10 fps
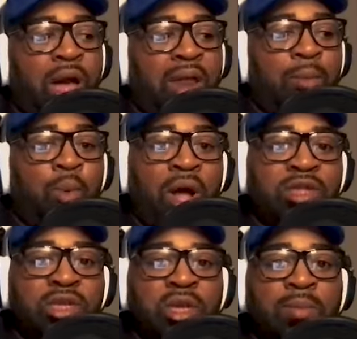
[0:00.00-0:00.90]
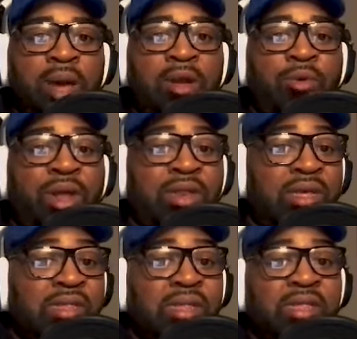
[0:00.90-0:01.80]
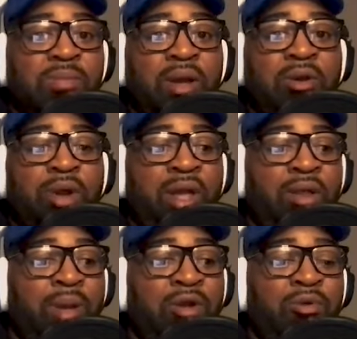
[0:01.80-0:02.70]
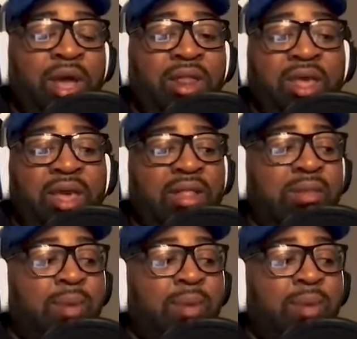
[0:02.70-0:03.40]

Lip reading: I'm watching my great nieces, my grandkids,